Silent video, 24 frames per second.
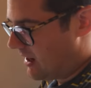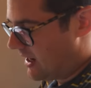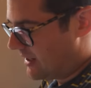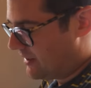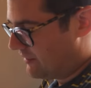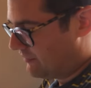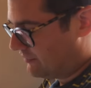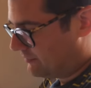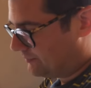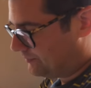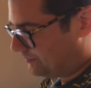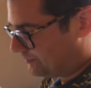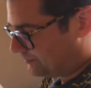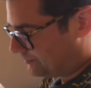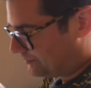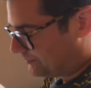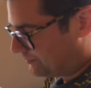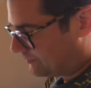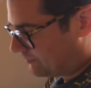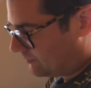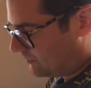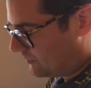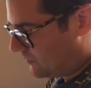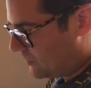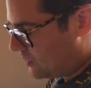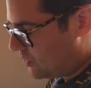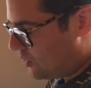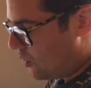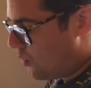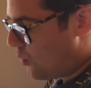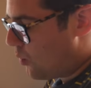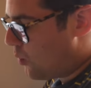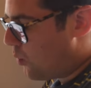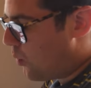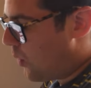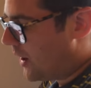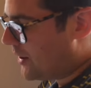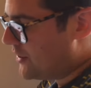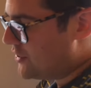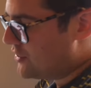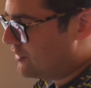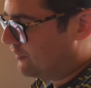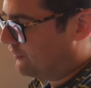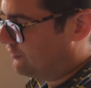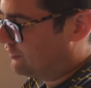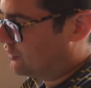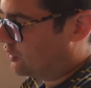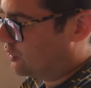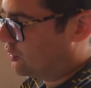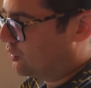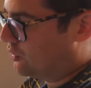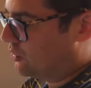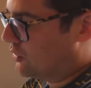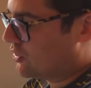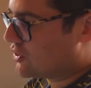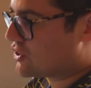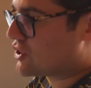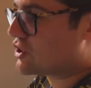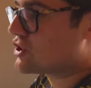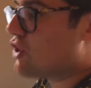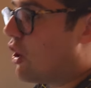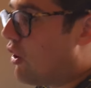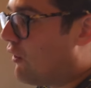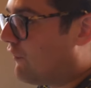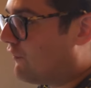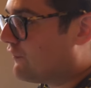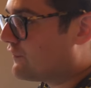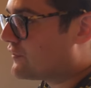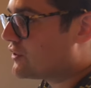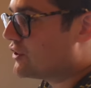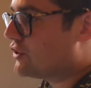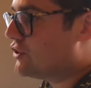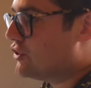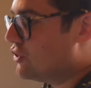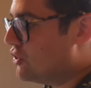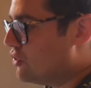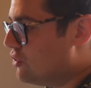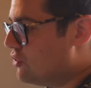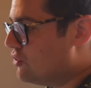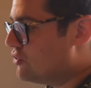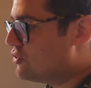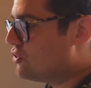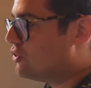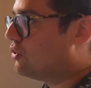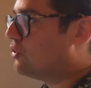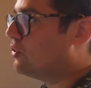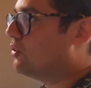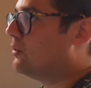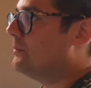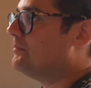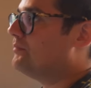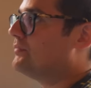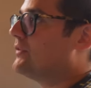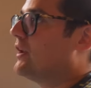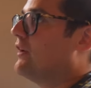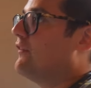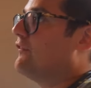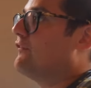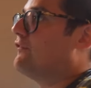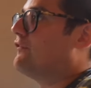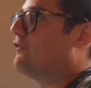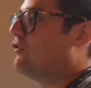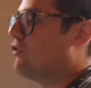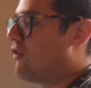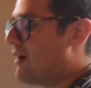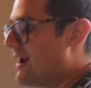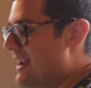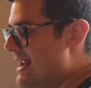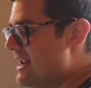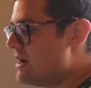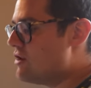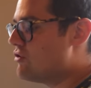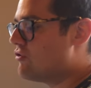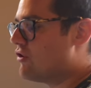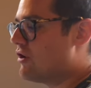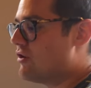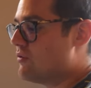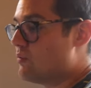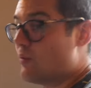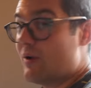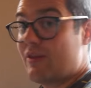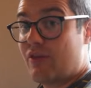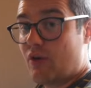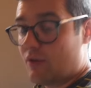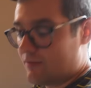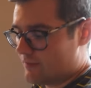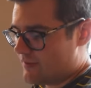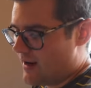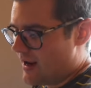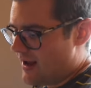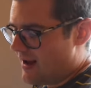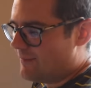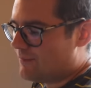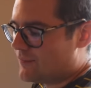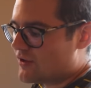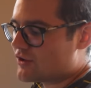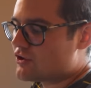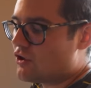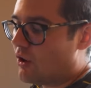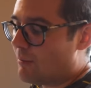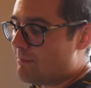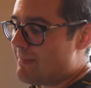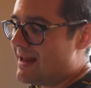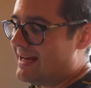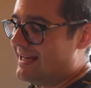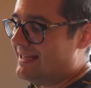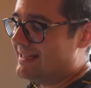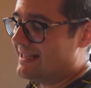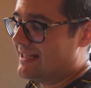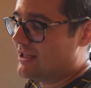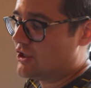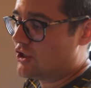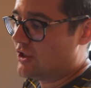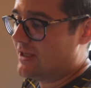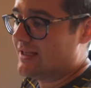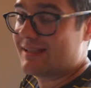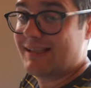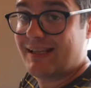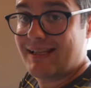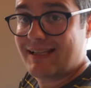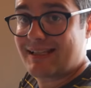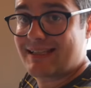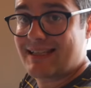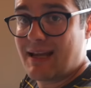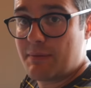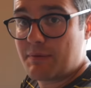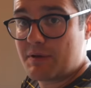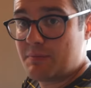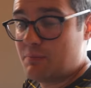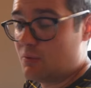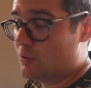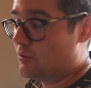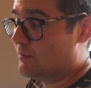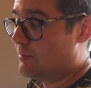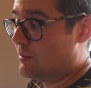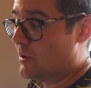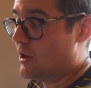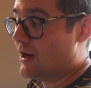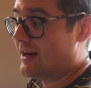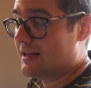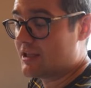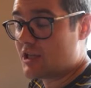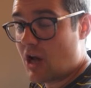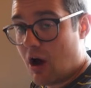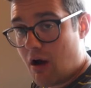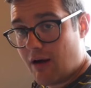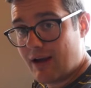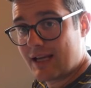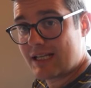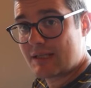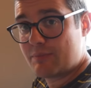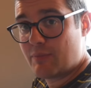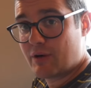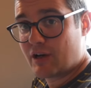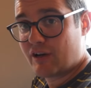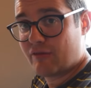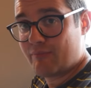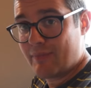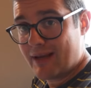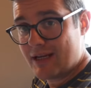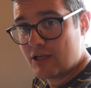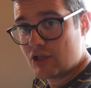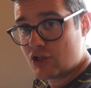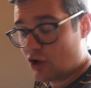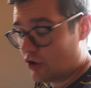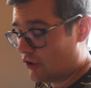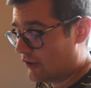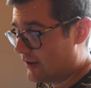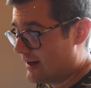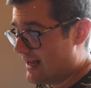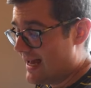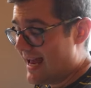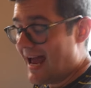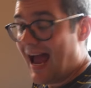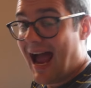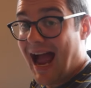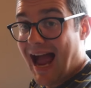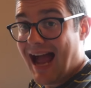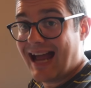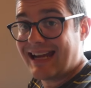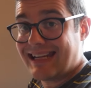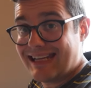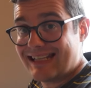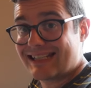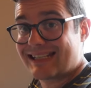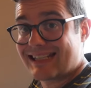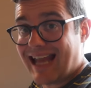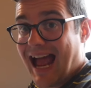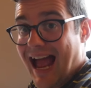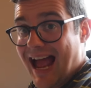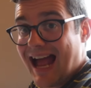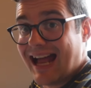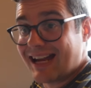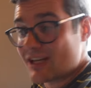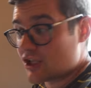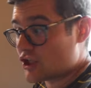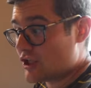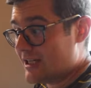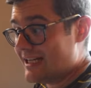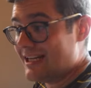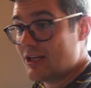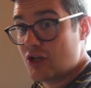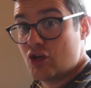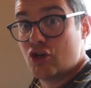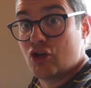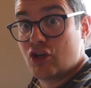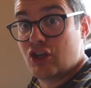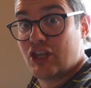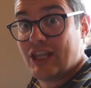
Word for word: kind of wonderful, soft noodle, fragrant with a, there's not many dishes that are acceptable to put an entire sprig of mint on, and it's actually good